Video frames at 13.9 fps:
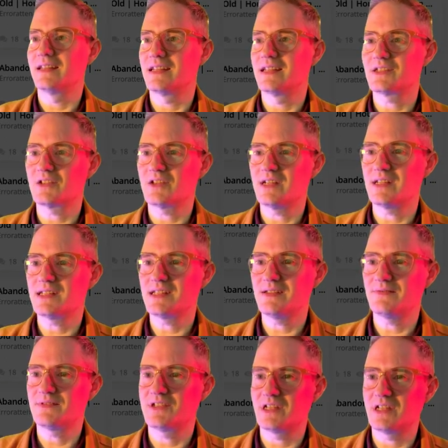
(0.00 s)
Let's see
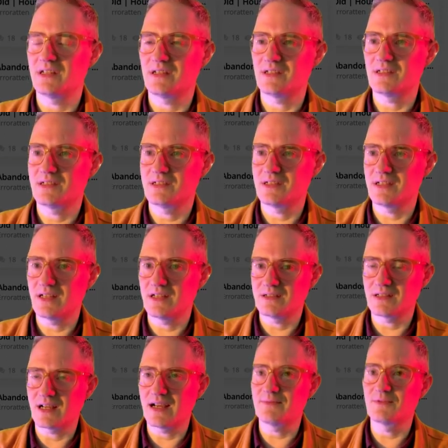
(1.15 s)
if GL.
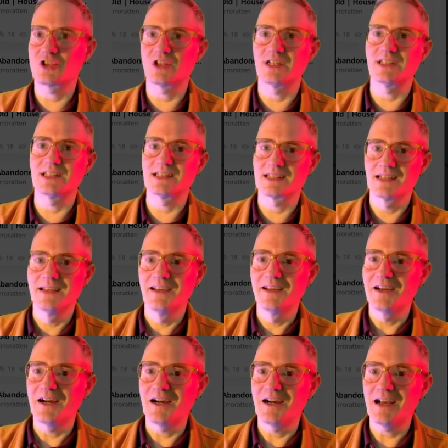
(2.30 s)
I haven't tried this.
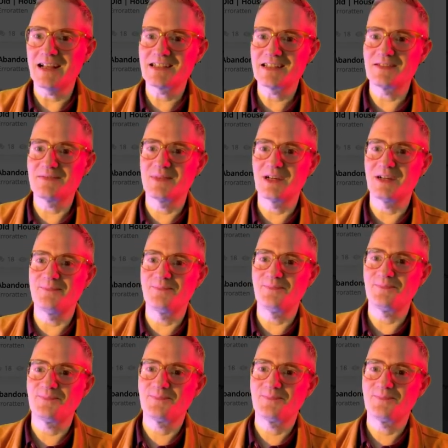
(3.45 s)
I had some